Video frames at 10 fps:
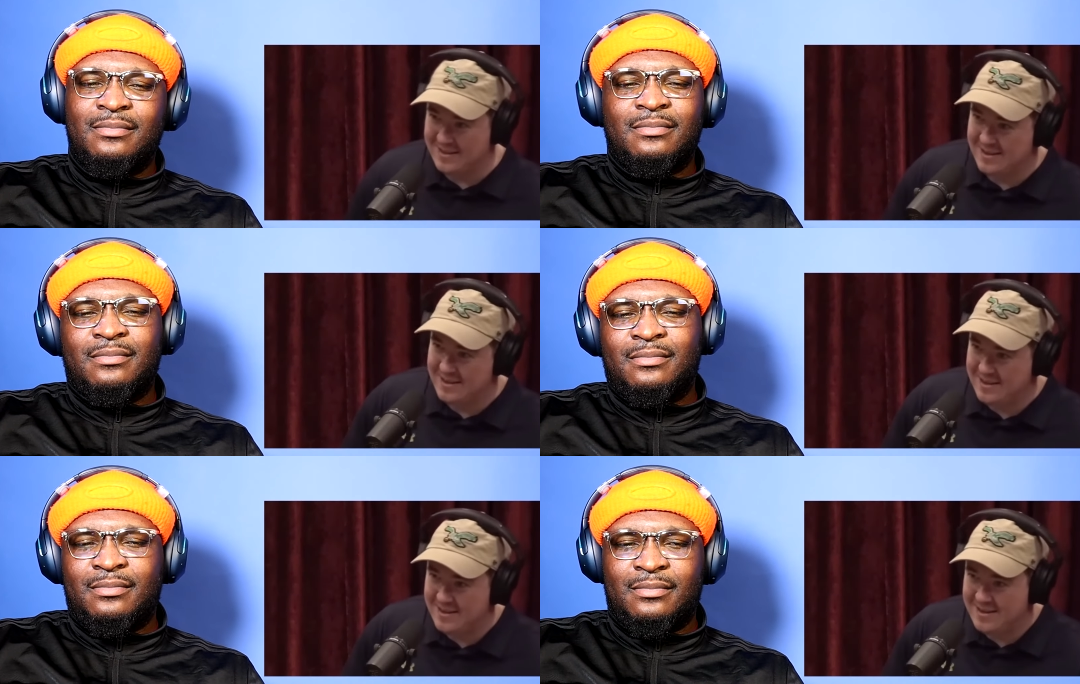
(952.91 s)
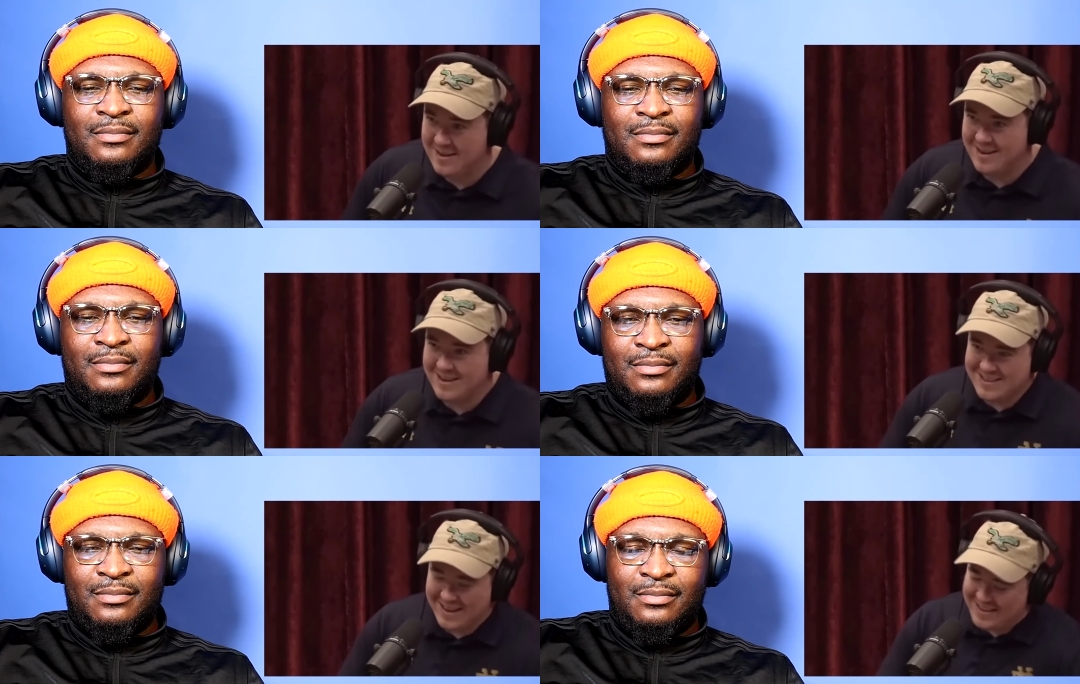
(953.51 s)
Speaker 1: Oh no! And
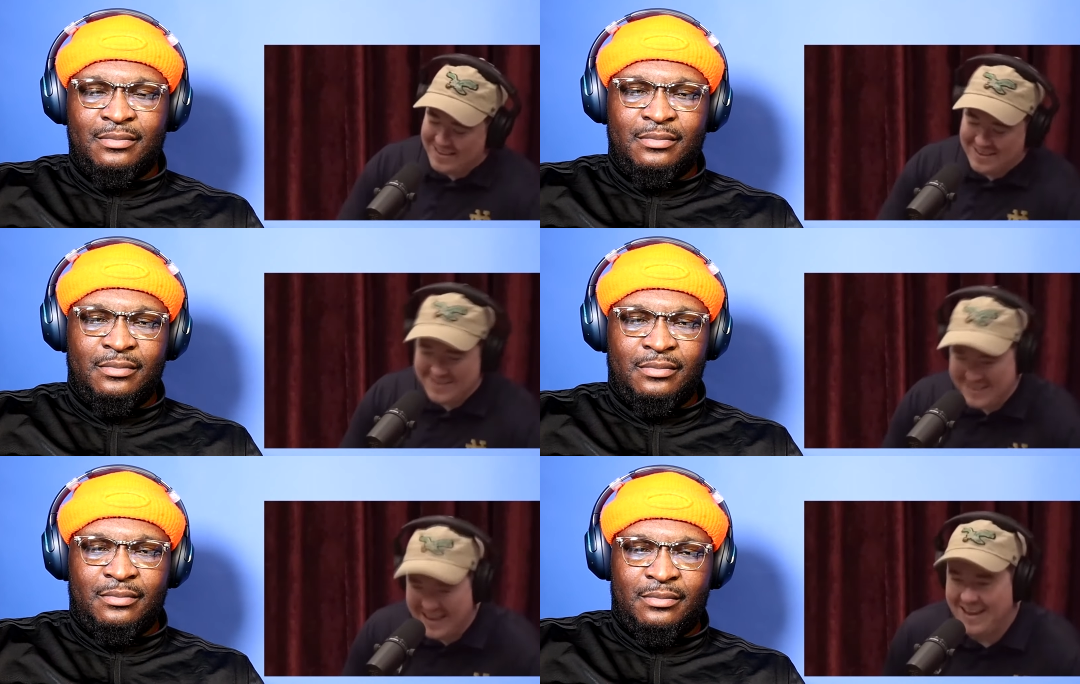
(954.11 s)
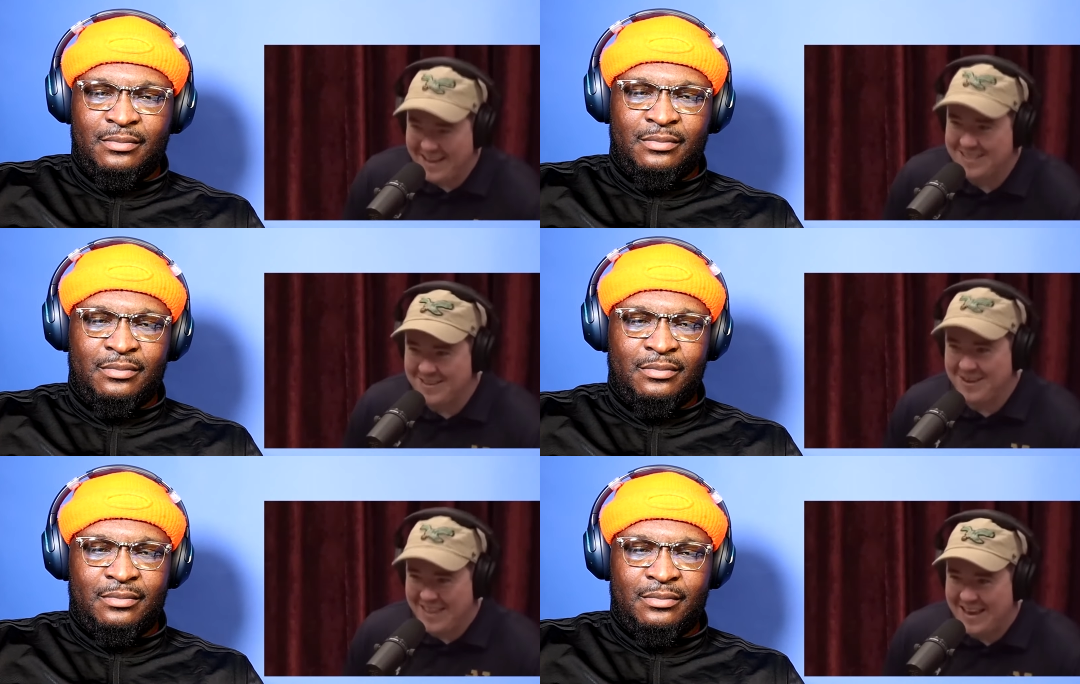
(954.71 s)
it's like, dude, yeah, I
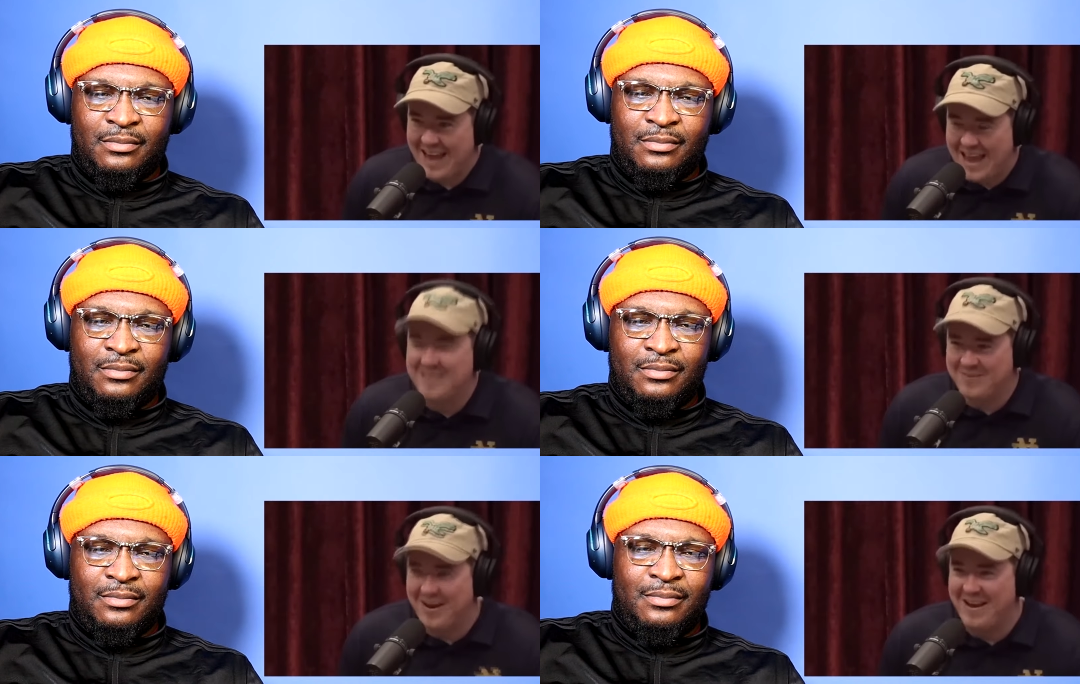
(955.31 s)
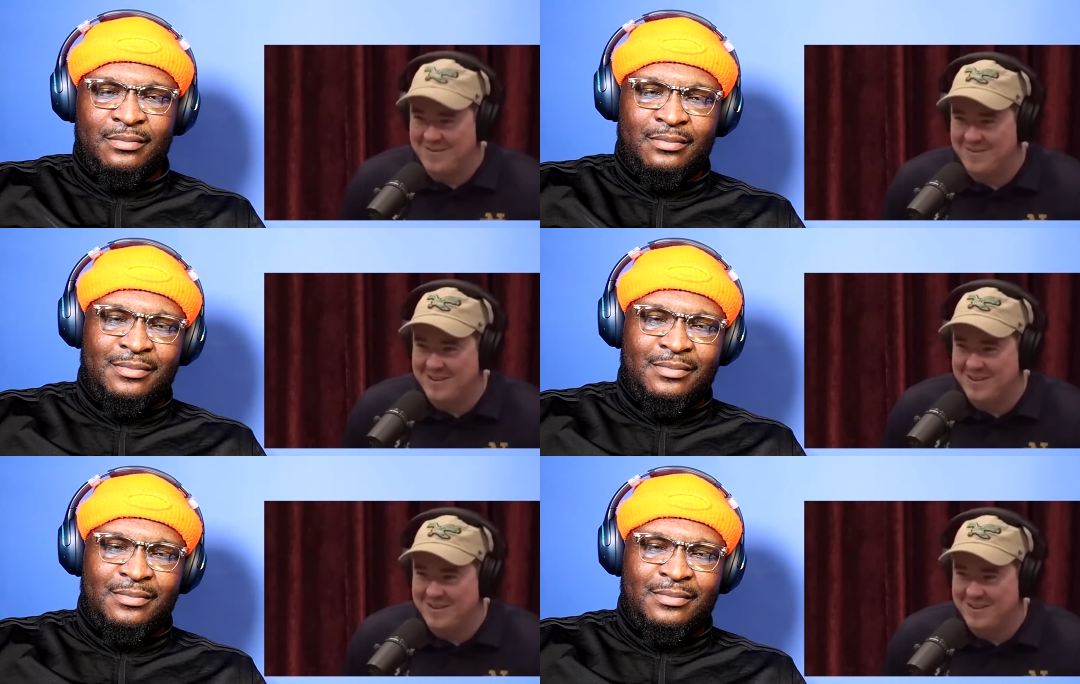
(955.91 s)
thought of that in no. eighth grade. What are you